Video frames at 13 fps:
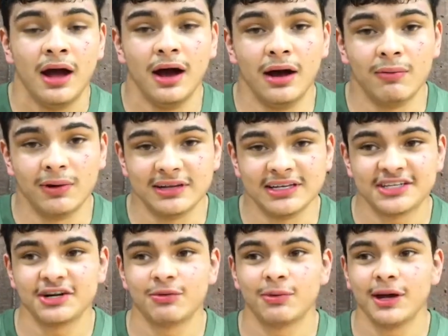Well, this
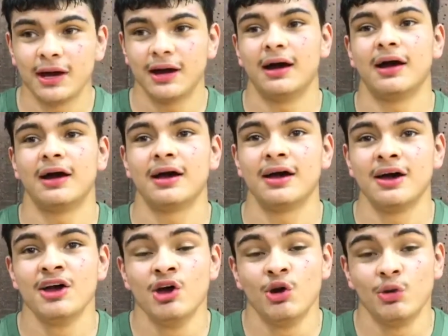year
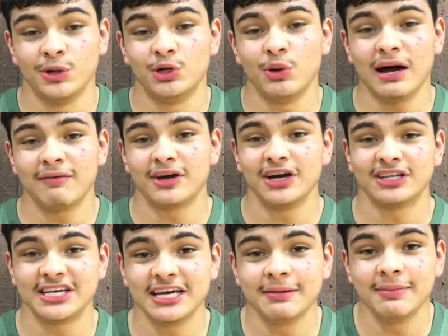we do have a good
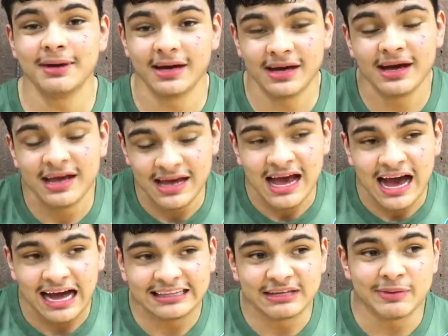team.
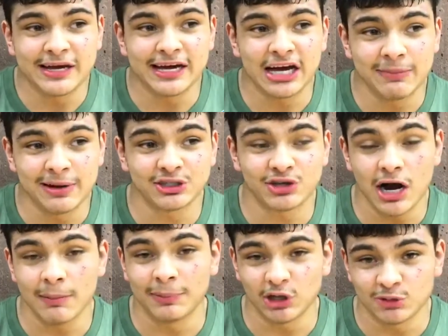I think we can come out
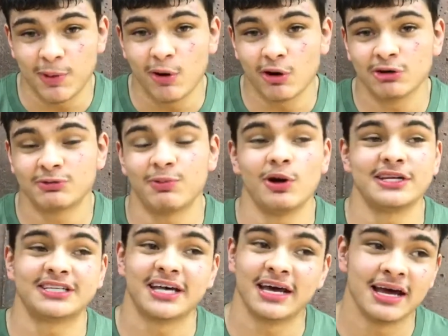strong with those bonus
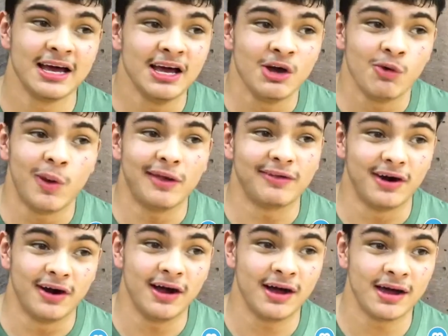points,
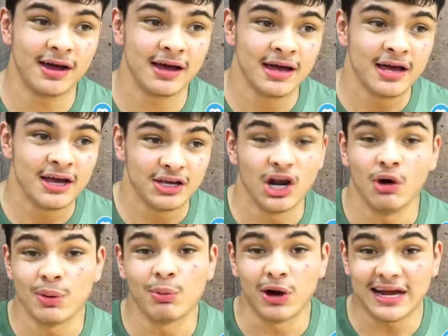whether, you know,
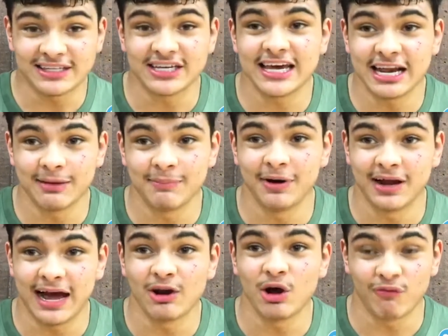we would like to get them. But
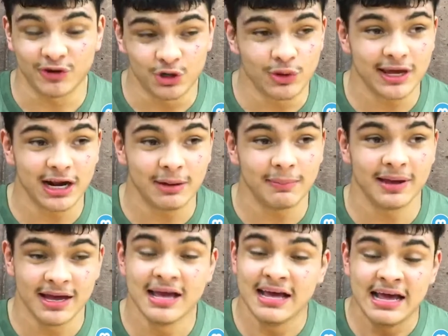I know if we do get
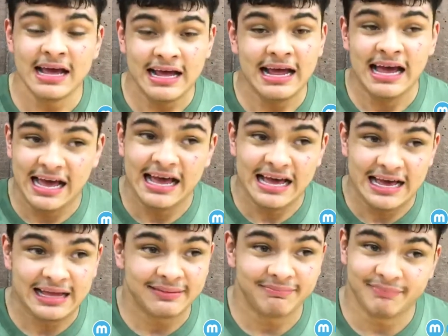them,
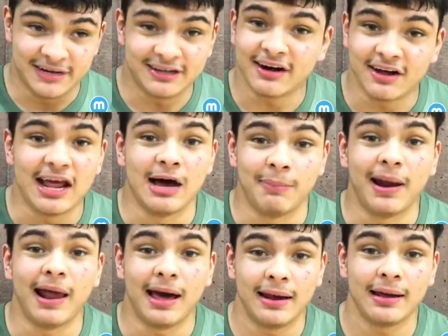they're going to help a
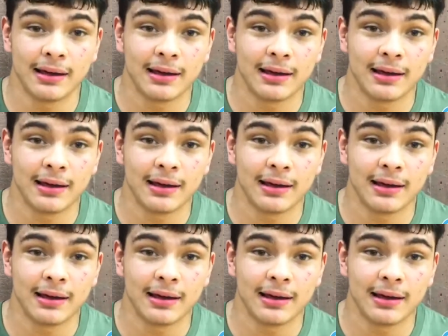lot.